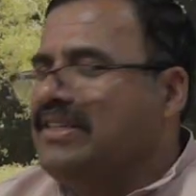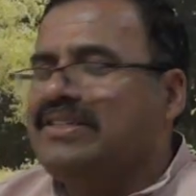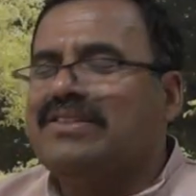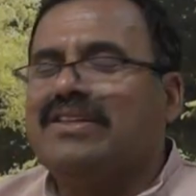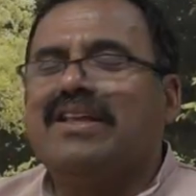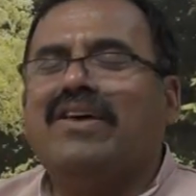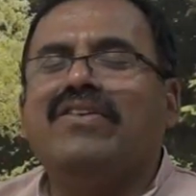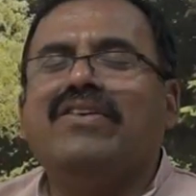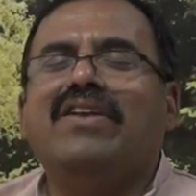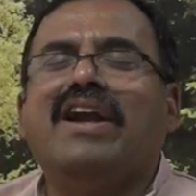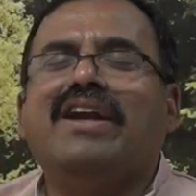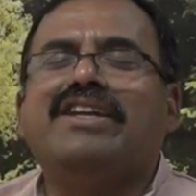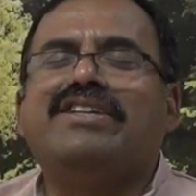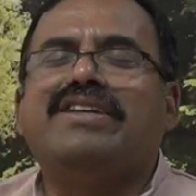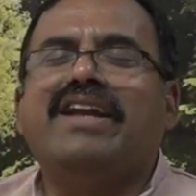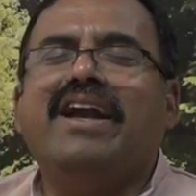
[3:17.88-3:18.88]
so now you'll
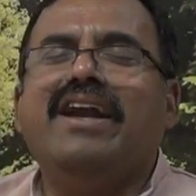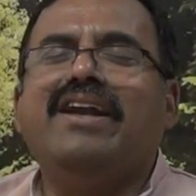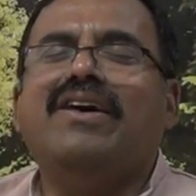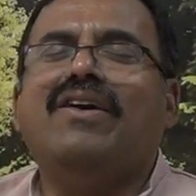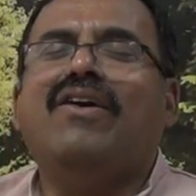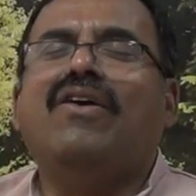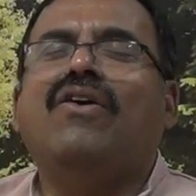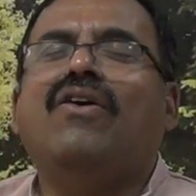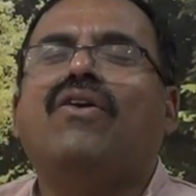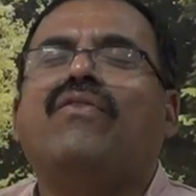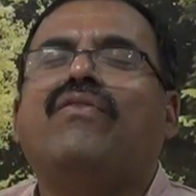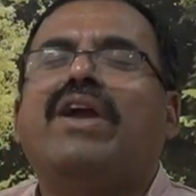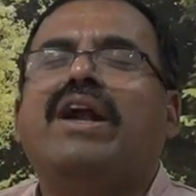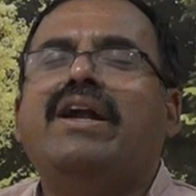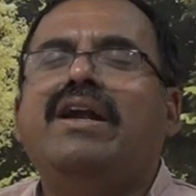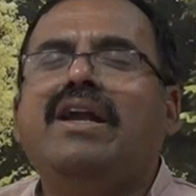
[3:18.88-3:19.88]
understand, oh,
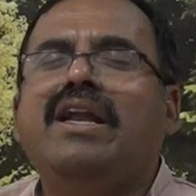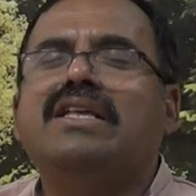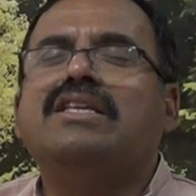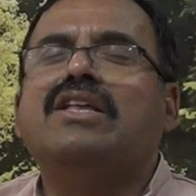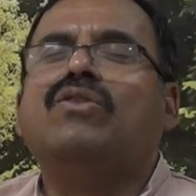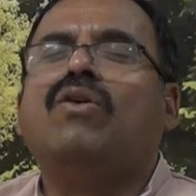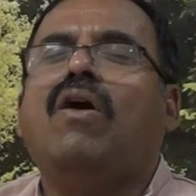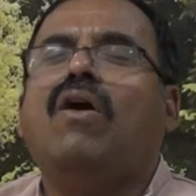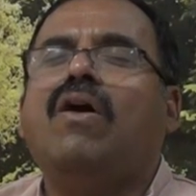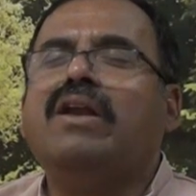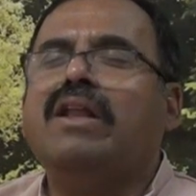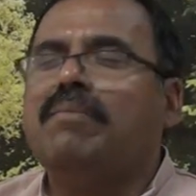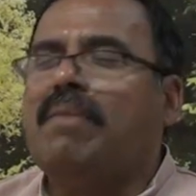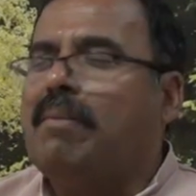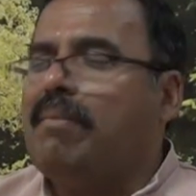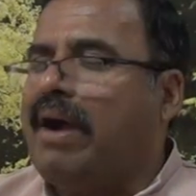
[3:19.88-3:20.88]
friend is a thought
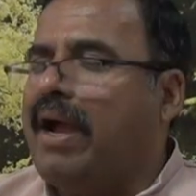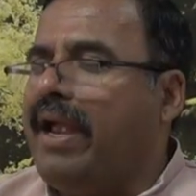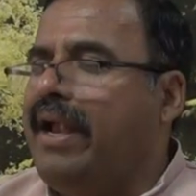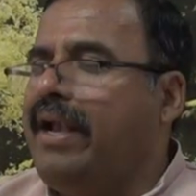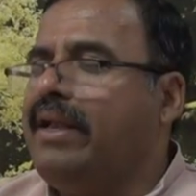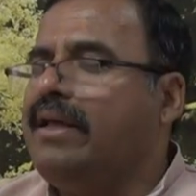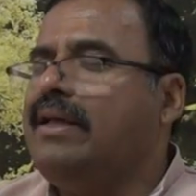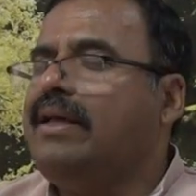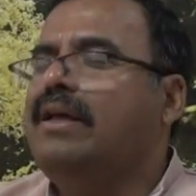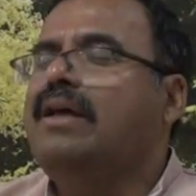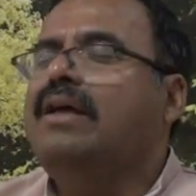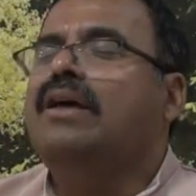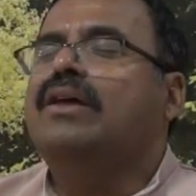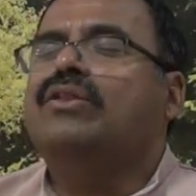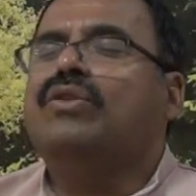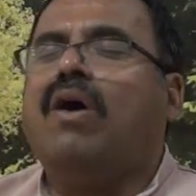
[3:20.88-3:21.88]
in my mind.
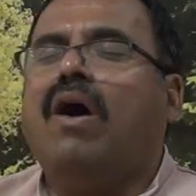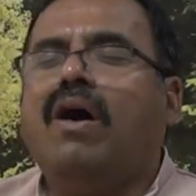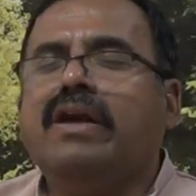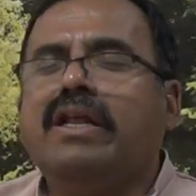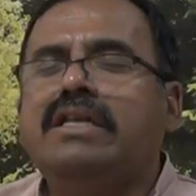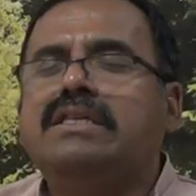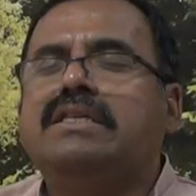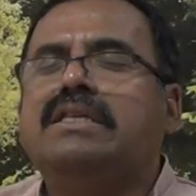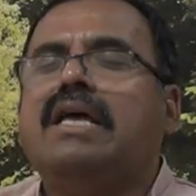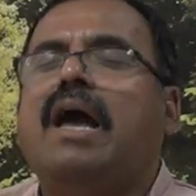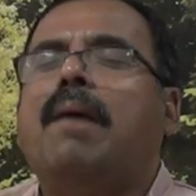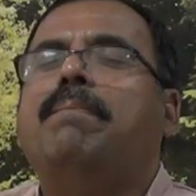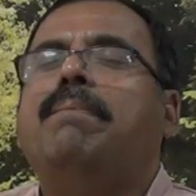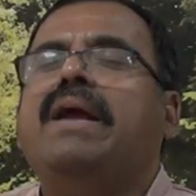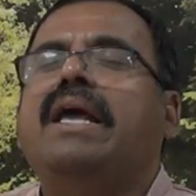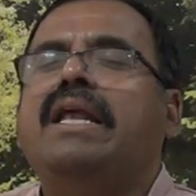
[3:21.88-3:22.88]
Thought is
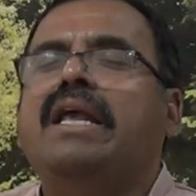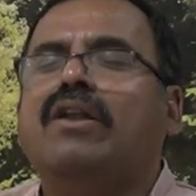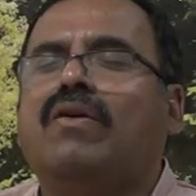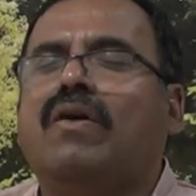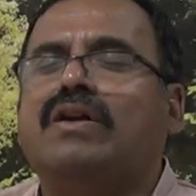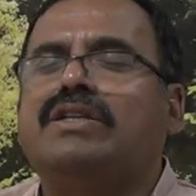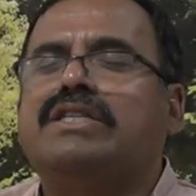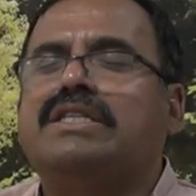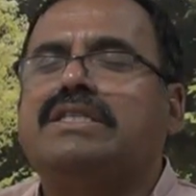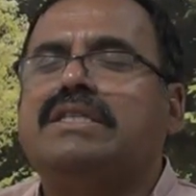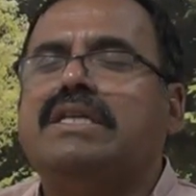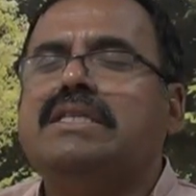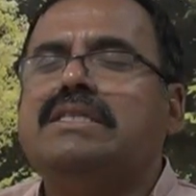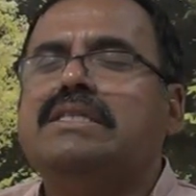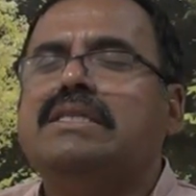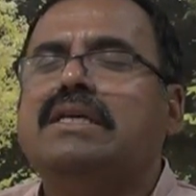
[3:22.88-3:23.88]
appearing in
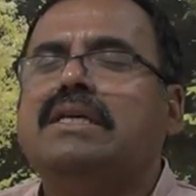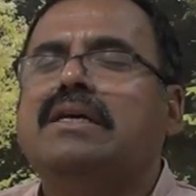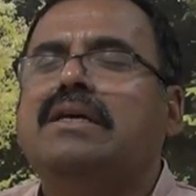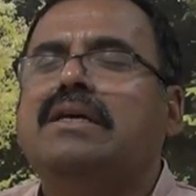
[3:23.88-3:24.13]
consciousness.